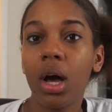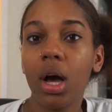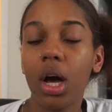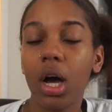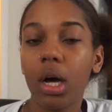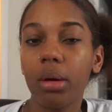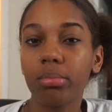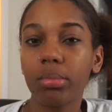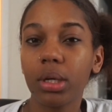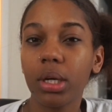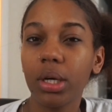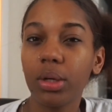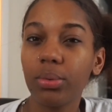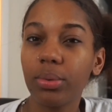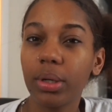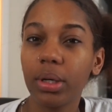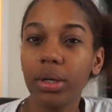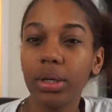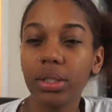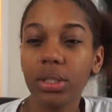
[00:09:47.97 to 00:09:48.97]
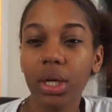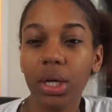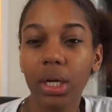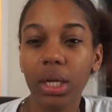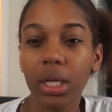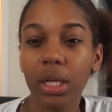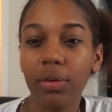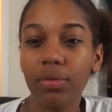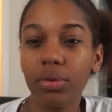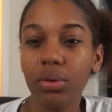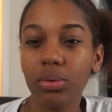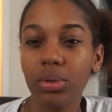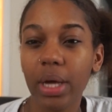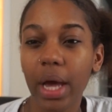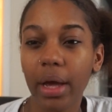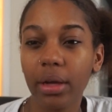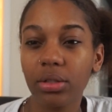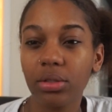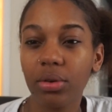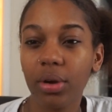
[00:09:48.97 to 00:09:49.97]
Goodwill is going to give you
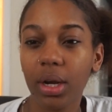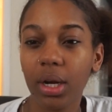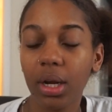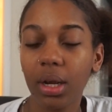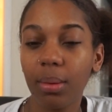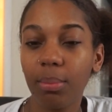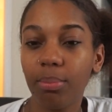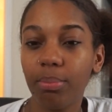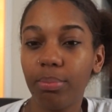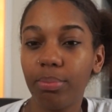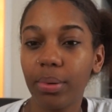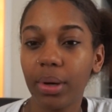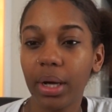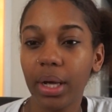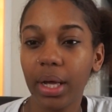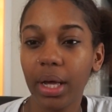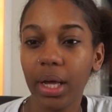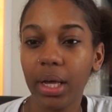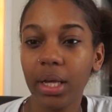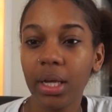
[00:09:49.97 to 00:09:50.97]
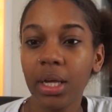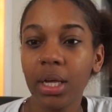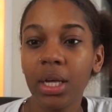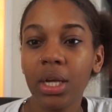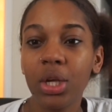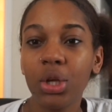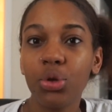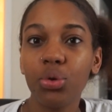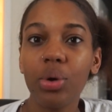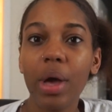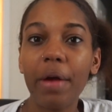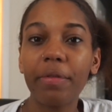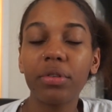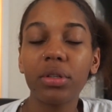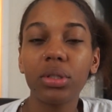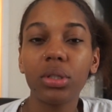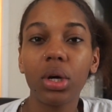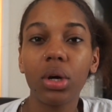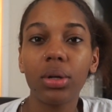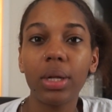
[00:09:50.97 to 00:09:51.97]
tax credit, but you have
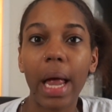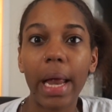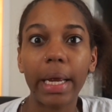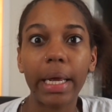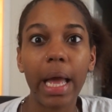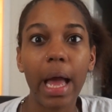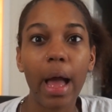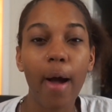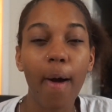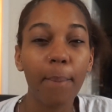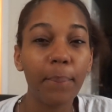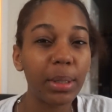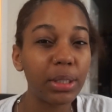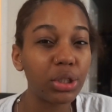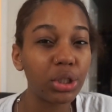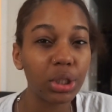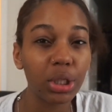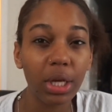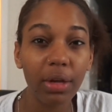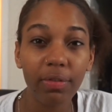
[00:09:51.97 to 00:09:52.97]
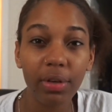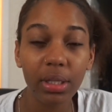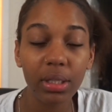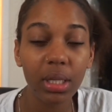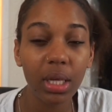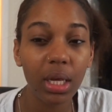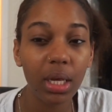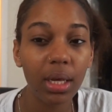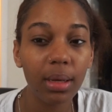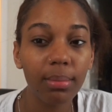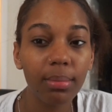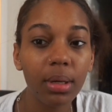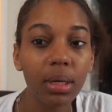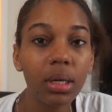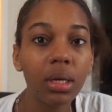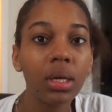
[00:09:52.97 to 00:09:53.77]
to know like how much you're giving them.